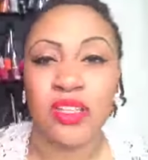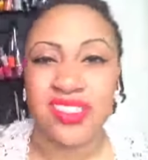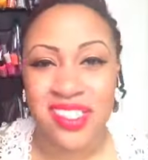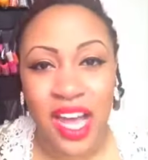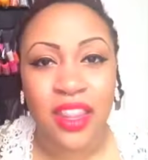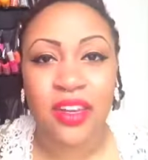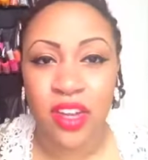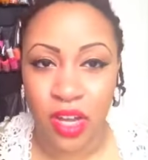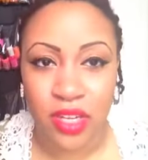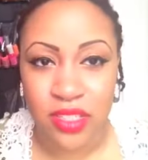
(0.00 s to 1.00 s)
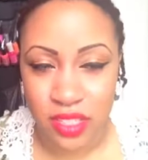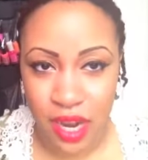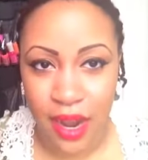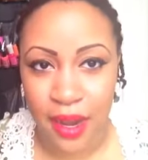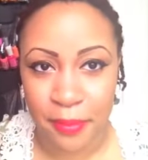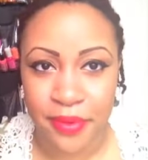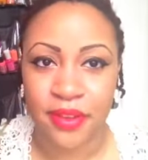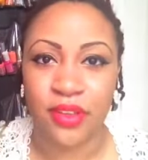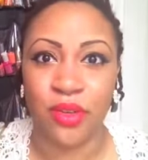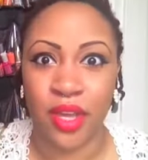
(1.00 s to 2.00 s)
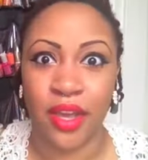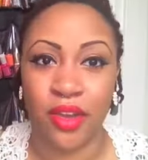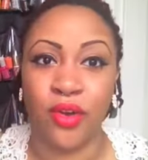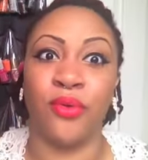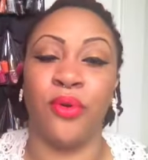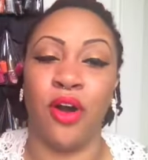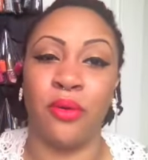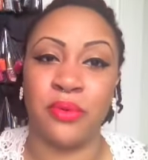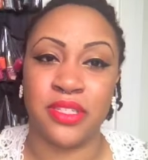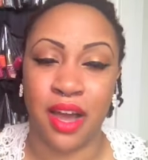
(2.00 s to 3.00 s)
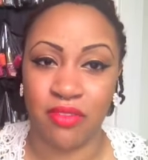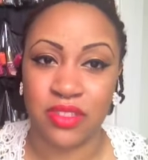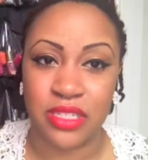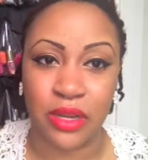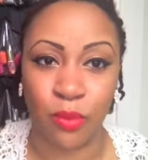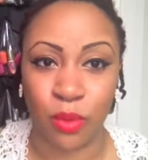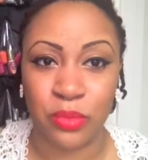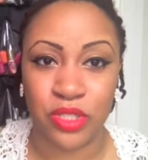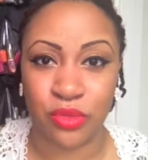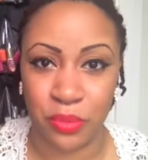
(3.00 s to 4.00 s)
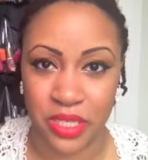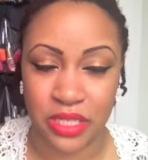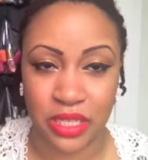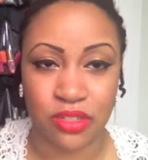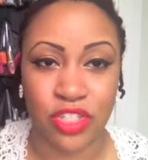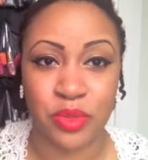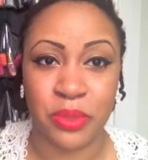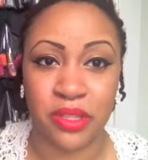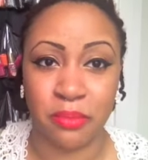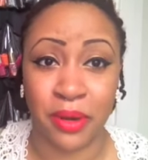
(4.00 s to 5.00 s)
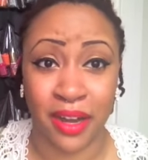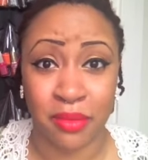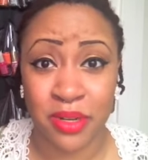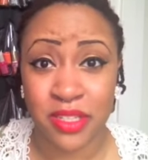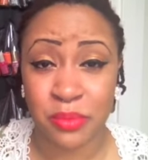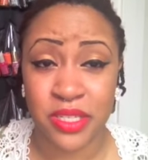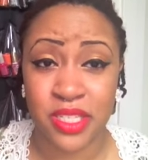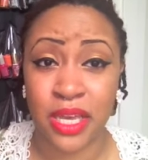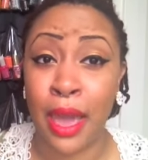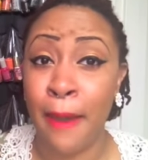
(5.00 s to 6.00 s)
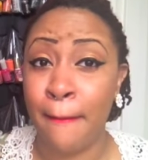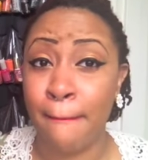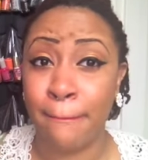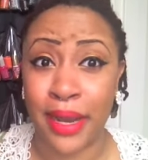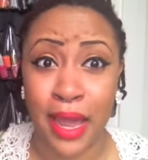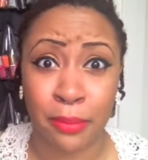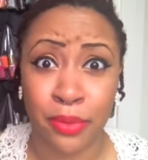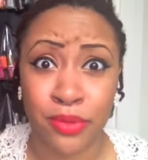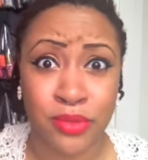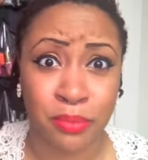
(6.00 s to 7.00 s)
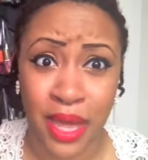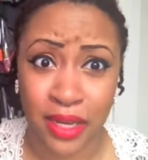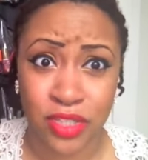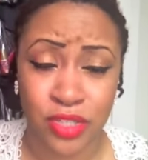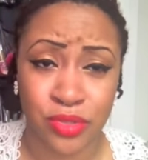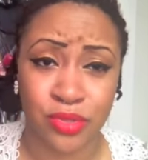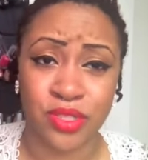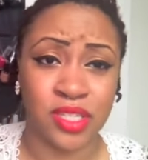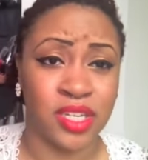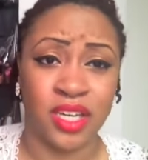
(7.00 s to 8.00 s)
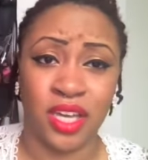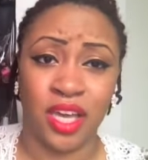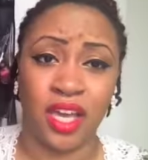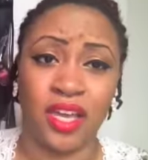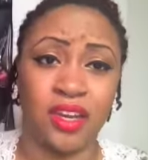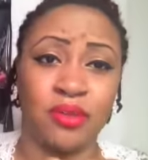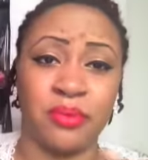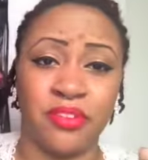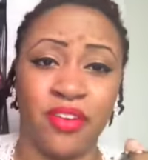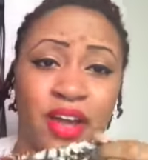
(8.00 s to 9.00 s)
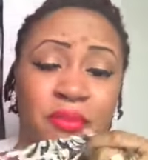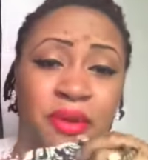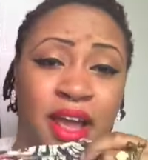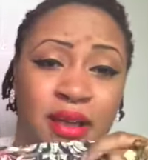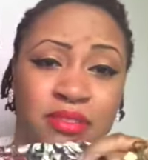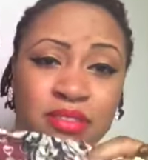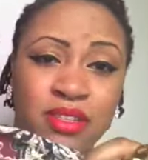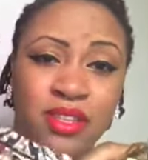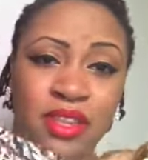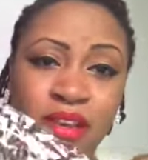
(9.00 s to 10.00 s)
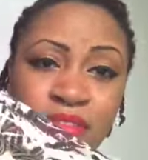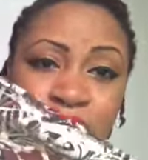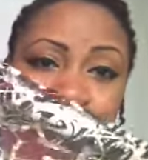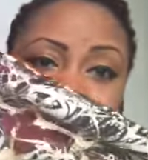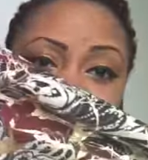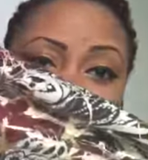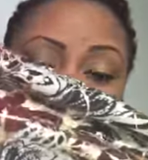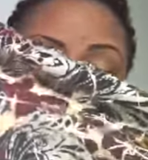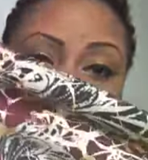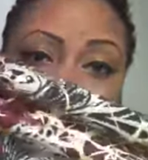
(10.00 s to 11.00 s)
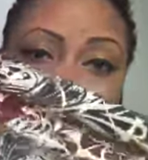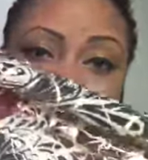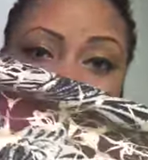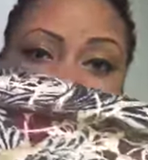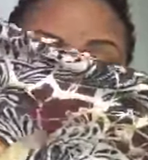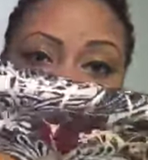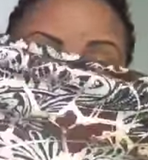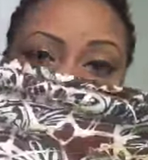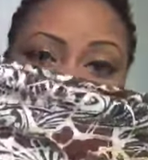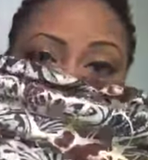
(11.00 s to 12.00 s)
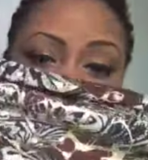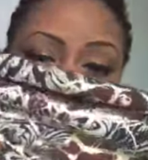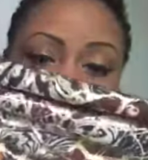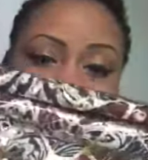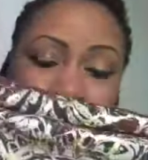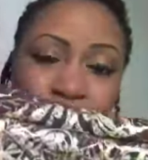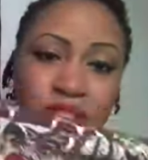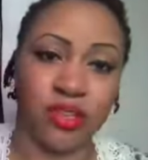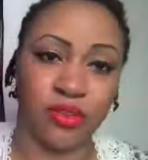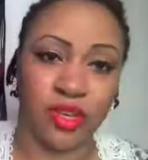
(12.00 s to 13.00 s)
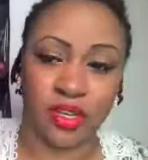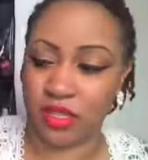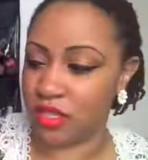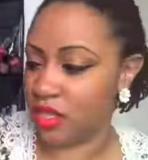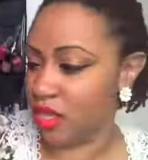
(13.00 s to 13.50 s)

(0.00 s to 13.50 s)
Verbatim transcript: solid color top, you can't go wrong because obviously it won't be too busy. It'll just be the bottom that's busy, black boots, black shoes, and you'll be fine. But I absolutely love that there's two different patterns on each leg. So there's